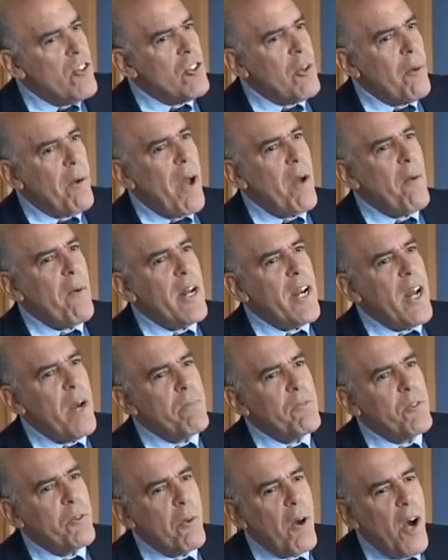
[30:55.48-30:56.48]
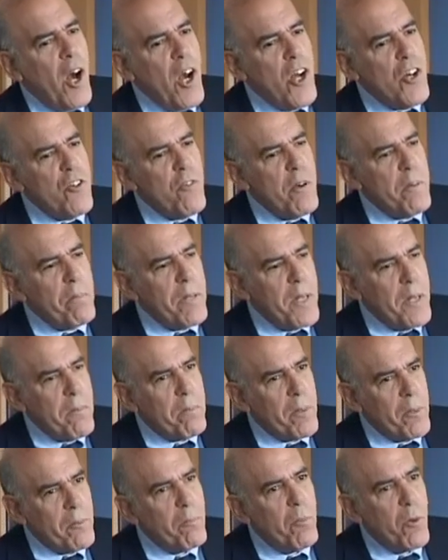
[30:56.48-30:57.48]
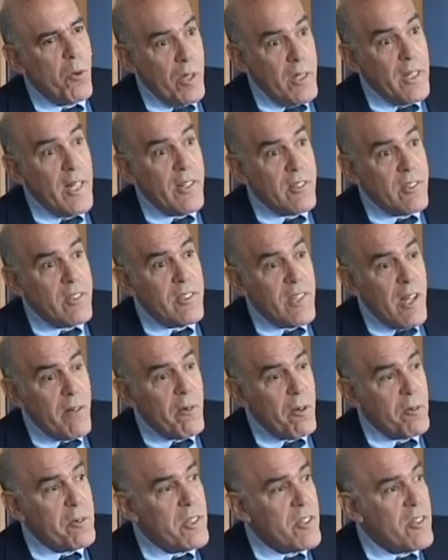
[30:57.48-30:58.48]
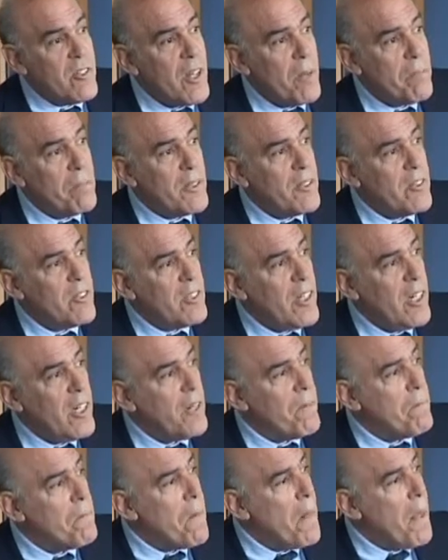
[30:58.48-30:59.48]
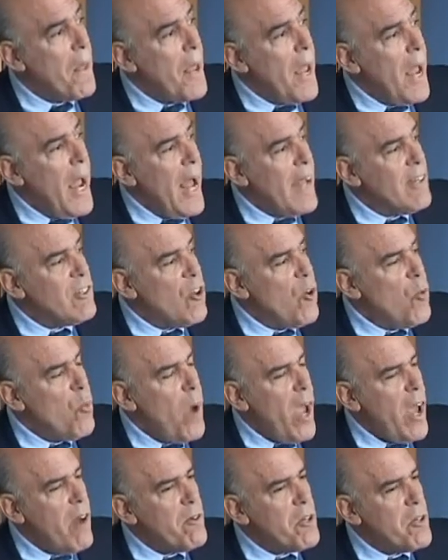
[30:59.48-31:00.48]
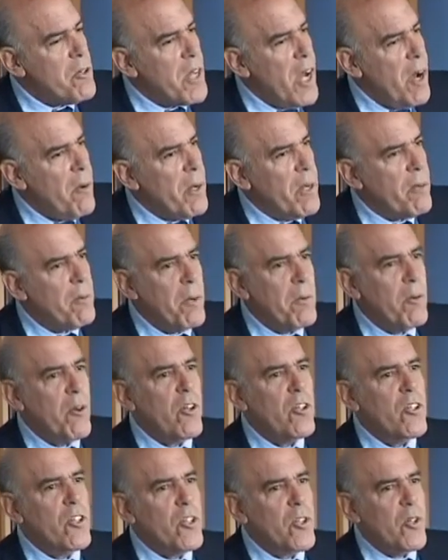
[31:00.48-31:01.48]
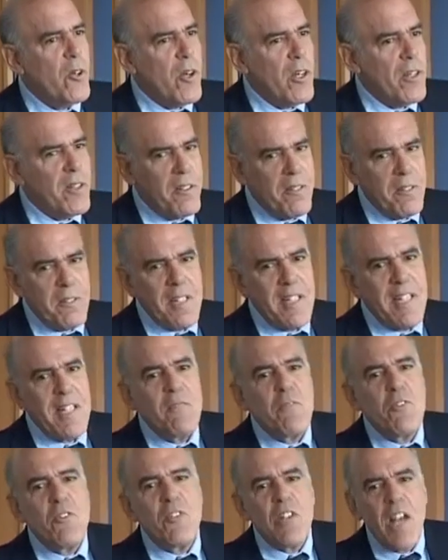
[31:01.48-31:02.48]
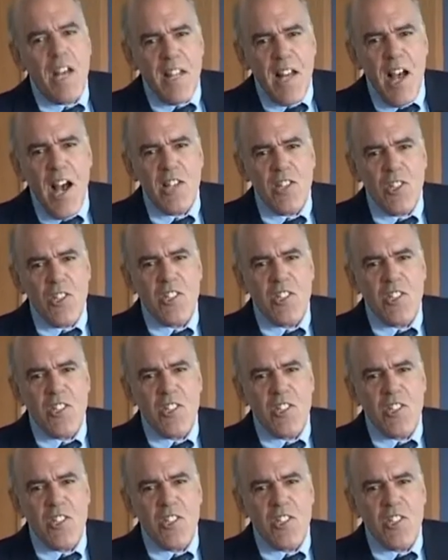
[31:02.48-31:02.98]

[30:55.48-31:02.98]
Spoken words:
So I went up to 100 people, more or less. I wrote this up in a study. I said, where are you going? Well, I'm going to New York. If you, I